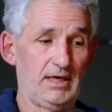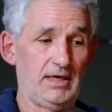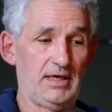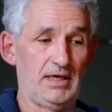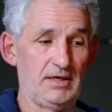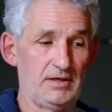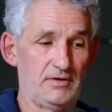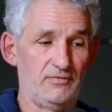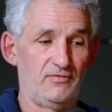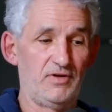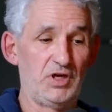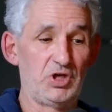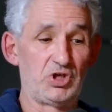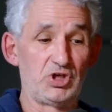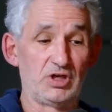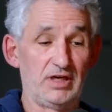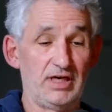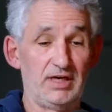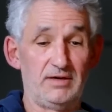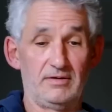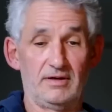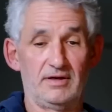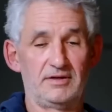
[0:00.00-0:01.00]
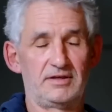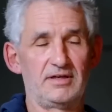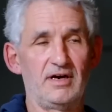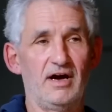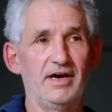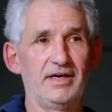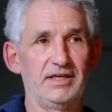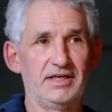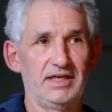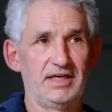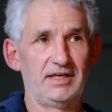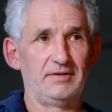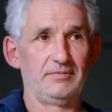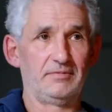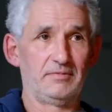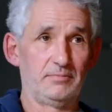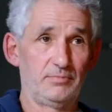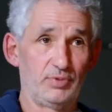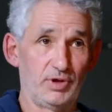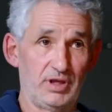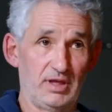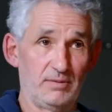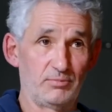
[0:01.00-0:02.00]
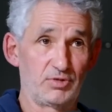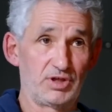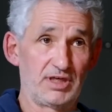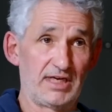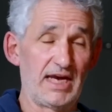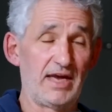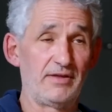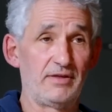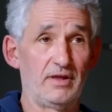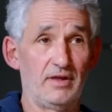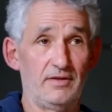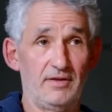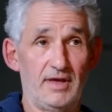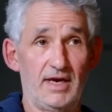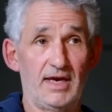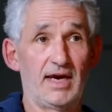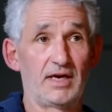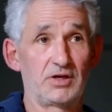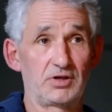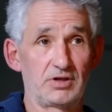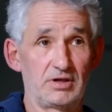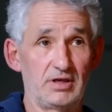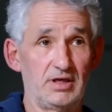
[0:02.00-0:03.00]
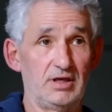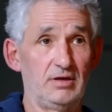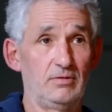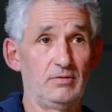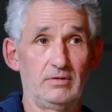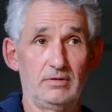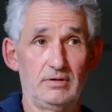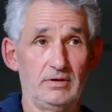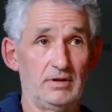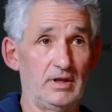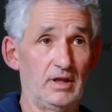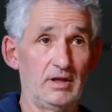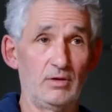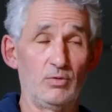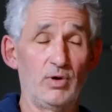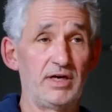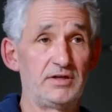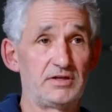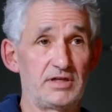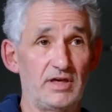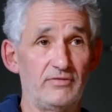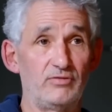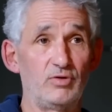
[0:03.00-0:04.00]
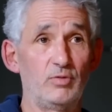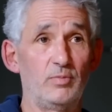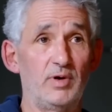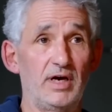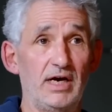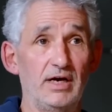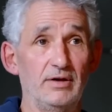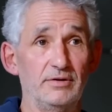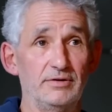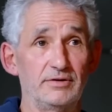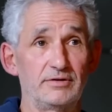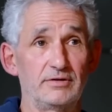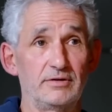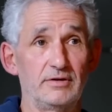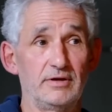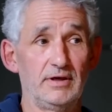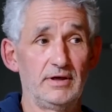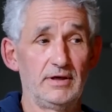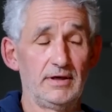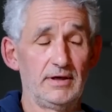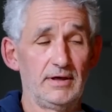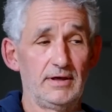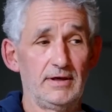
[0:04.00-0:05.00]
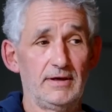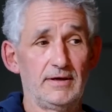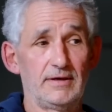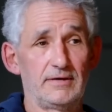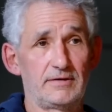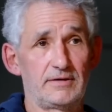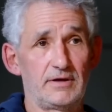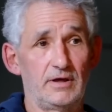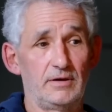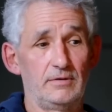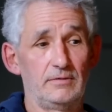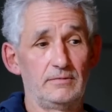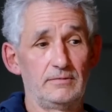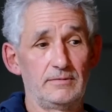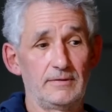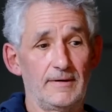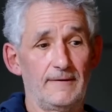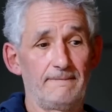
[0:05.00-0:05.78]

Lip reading: individually are tiny. Putting them together, they actually they weigh several pounds. So